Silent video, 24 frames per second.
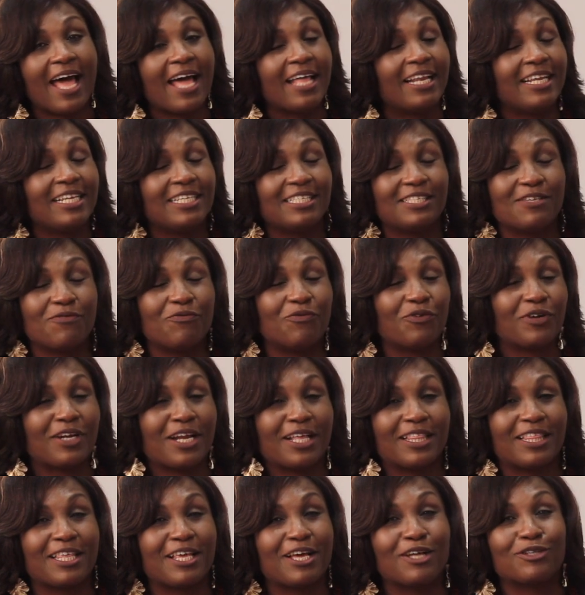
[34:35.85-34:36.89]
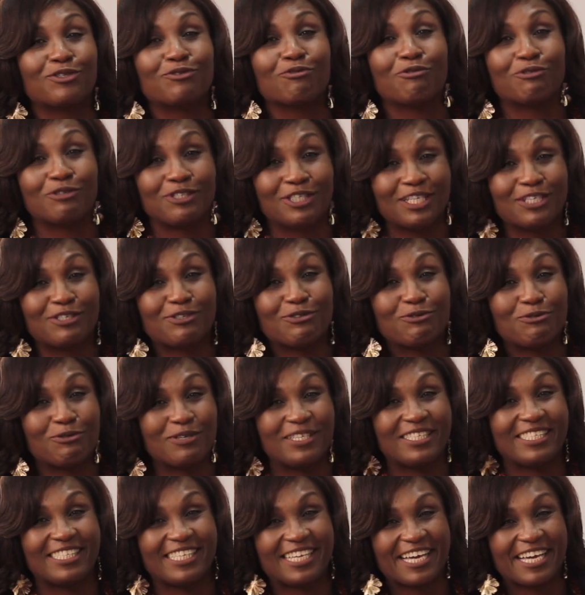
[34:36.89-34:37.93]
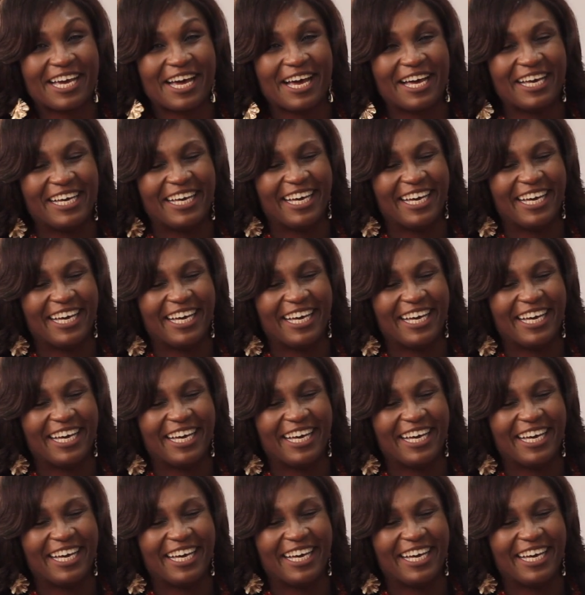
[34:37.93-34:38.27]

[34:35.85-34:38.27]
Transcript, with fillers: at least if for nothing at all, just knowing Sika.